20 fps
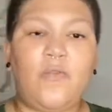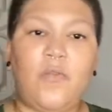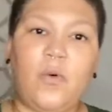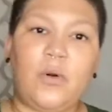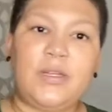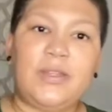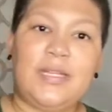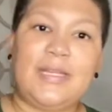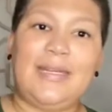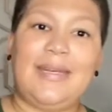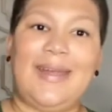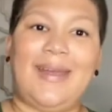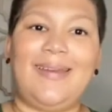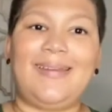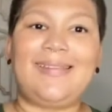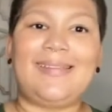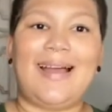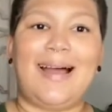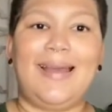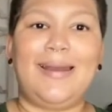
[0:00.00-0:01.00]
for the
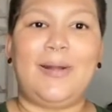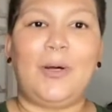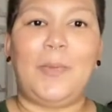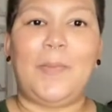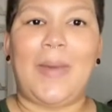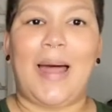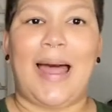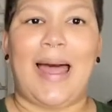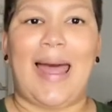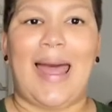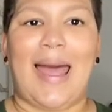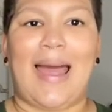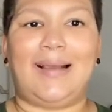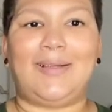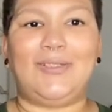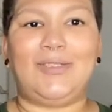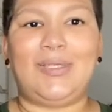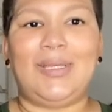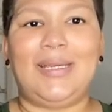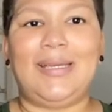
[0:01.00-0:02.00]
next item, I
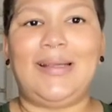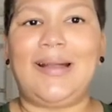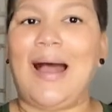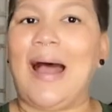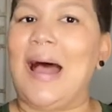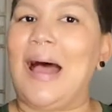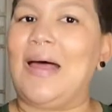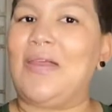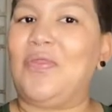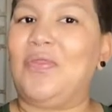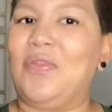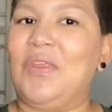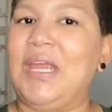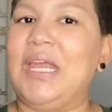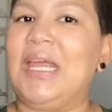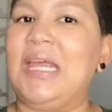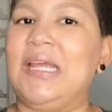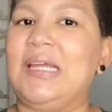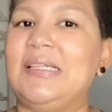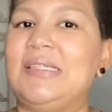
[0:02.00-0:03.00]
actually got
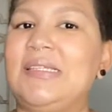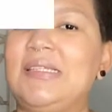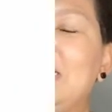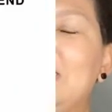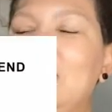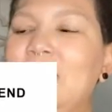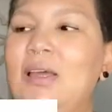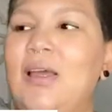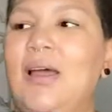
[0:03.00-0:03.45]
this